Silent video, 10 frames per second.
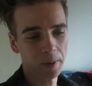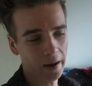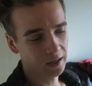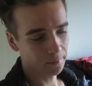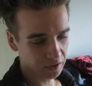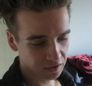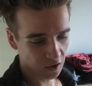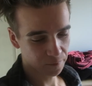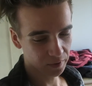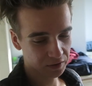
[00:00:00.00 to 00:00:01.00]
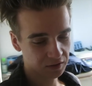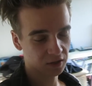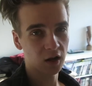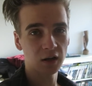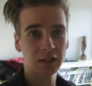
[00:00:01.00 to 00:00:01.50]
packing up my stuff because it's the
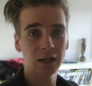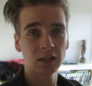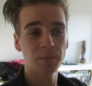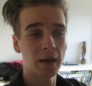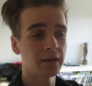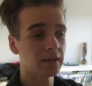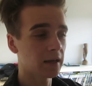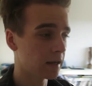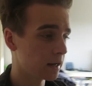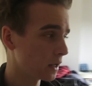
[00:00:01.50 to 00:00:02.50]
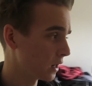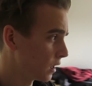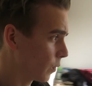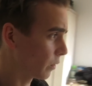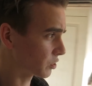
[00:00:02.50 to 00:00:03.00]
last day I'm going to spend in
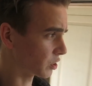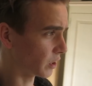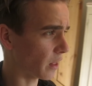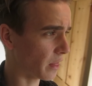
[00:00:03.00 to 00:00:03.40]
Wiltshire.